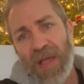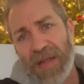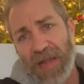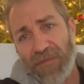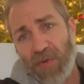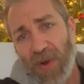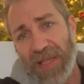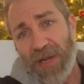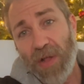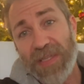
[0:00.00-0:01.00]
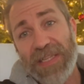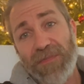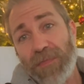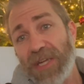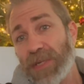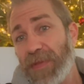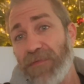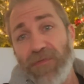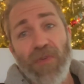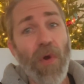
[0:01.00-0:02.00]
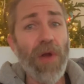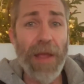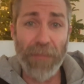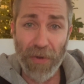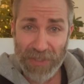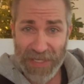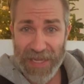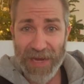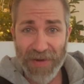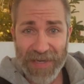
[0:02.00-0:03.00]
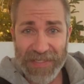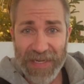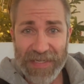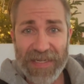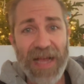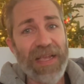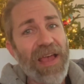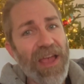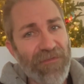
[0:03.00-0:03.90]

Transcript: Now, if you want to get all this information before I post it here on TikTok,